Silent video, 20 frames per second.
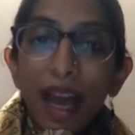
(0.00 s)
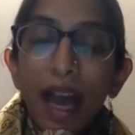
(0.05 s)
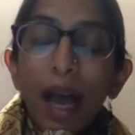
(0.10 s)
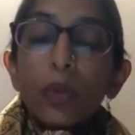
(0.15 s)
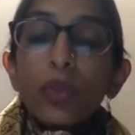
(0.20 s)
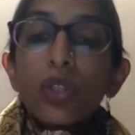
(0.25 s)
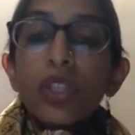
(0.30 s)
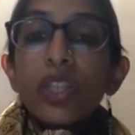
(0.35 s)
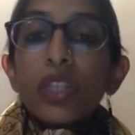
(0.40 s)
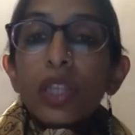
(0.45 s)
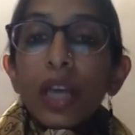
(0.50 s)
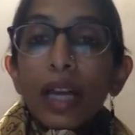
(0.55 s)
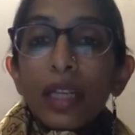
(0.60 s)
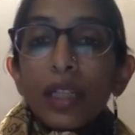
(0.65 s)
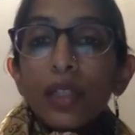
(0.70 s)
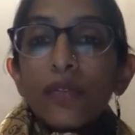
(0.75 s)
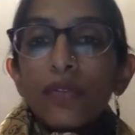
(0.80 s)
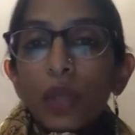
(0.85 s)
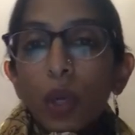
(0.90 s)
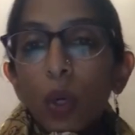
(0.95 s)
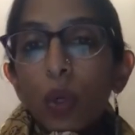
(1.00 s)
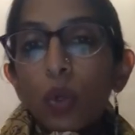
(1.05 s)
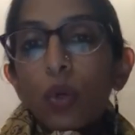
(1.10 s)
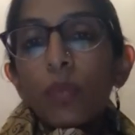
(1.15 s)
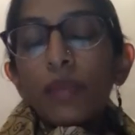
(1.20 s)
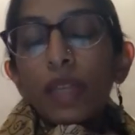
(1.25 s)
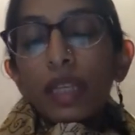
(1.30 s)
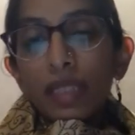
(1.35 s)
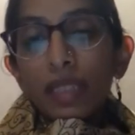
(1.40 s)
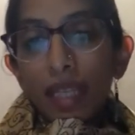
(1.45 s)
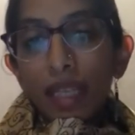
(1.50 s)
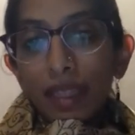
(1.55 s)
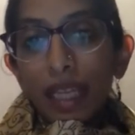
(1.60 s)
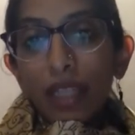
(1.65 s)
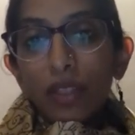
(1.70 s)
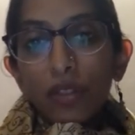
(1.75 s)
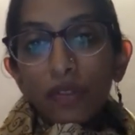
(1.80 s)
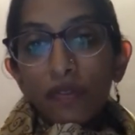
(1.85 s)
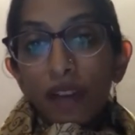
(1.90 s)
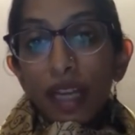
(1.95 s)
outside of your home that take
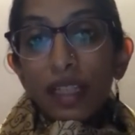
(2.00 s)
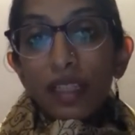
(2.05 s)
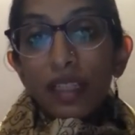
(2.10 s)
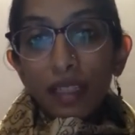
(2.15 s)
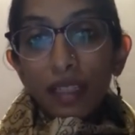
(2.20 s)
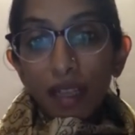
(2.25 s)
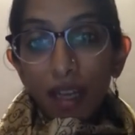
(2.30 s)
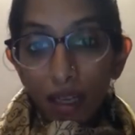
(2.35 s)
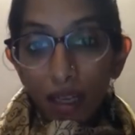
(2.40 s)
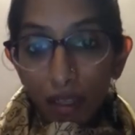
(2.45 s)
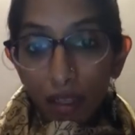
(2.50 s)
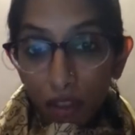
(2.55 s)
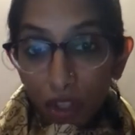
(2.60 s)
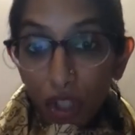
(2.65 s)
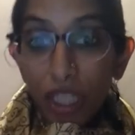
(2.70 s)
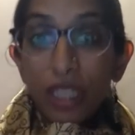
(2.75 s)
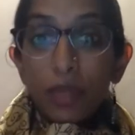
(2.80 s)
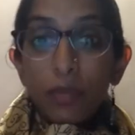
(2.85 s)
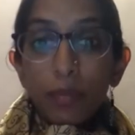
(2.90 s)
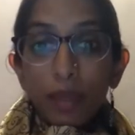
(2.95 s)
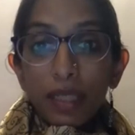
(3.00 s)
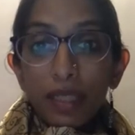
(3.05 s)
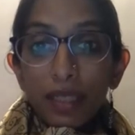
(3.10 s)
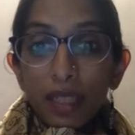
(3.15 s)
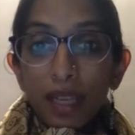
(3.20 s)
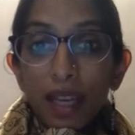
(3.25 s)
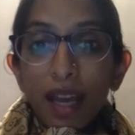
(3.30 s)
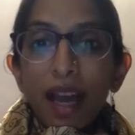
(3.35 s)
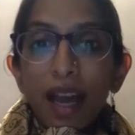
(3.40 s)
that to final treatment.